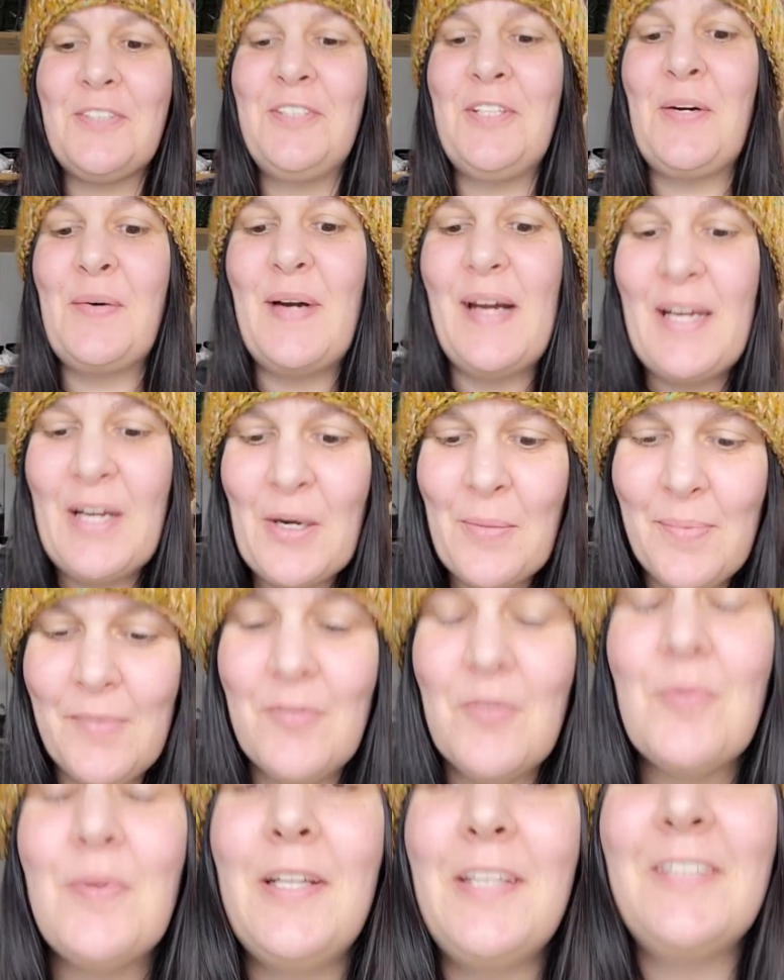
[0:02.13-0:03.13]
So I hope
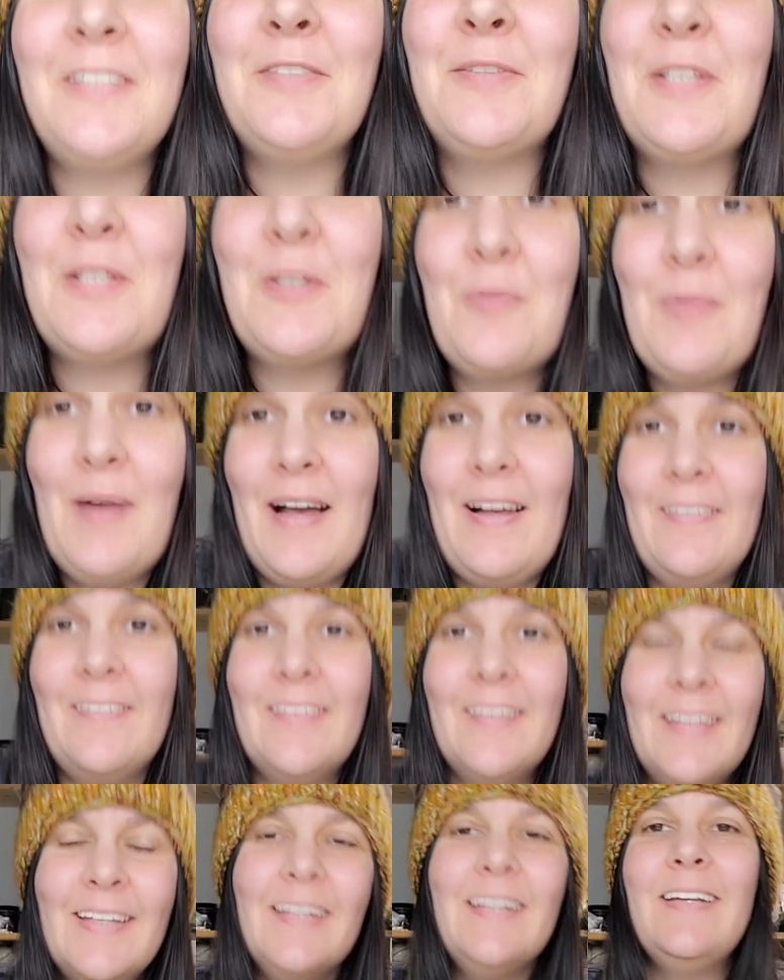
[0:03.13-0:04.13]
everybody's doing well
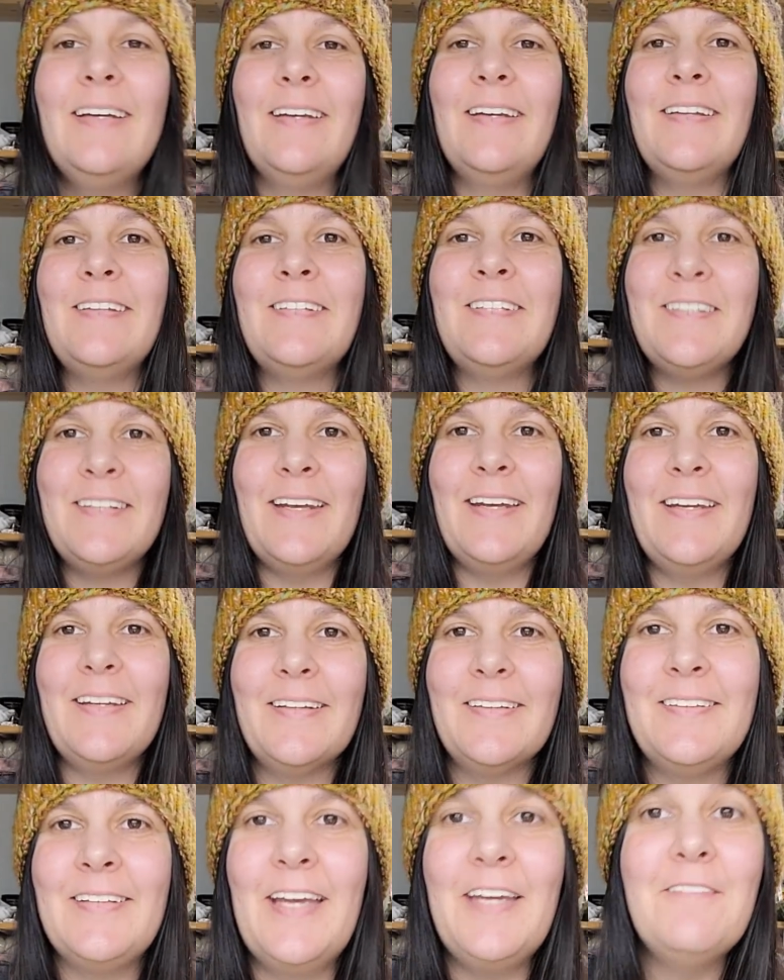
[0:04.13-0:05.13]
and
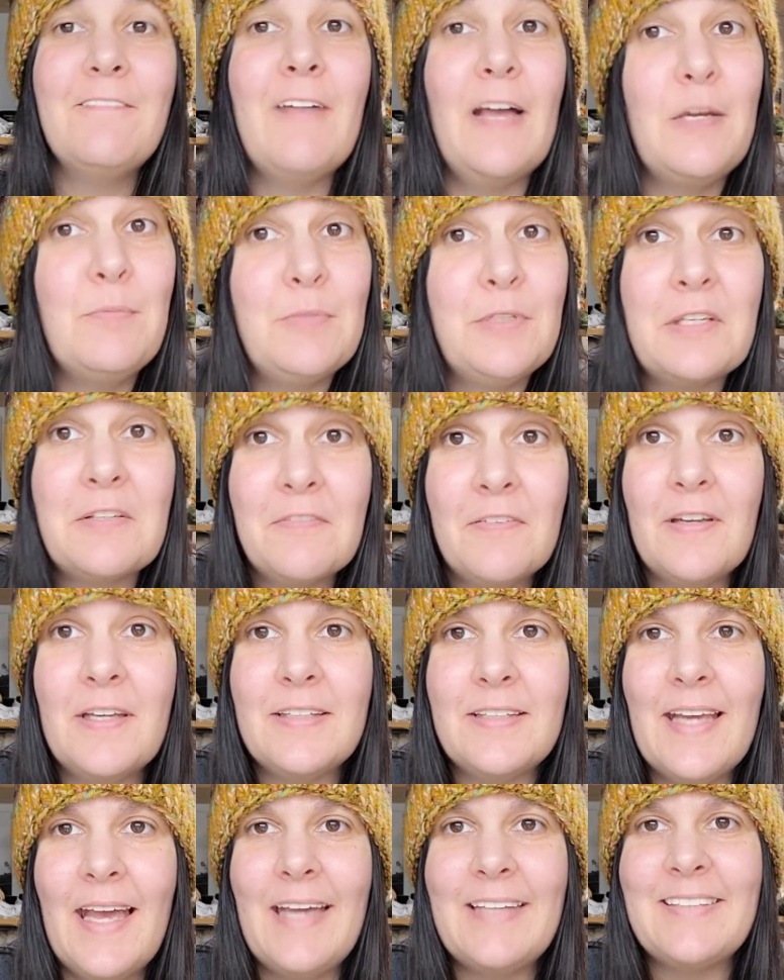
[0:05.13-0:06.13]
staying safe. I'm doing
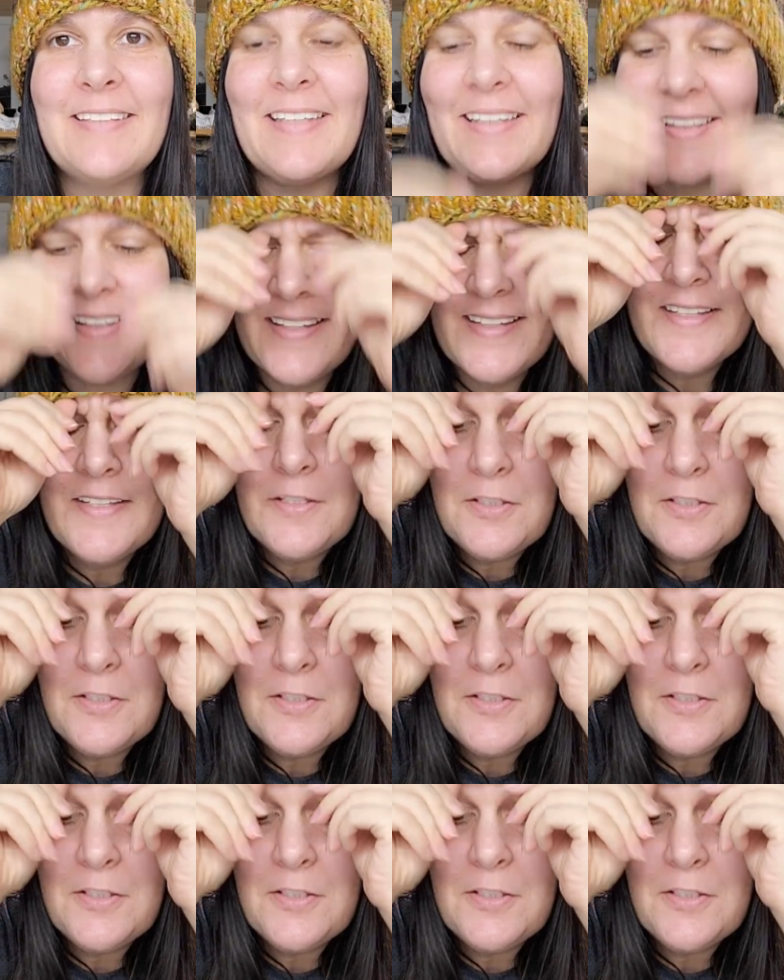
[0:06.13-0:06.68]
fantastic.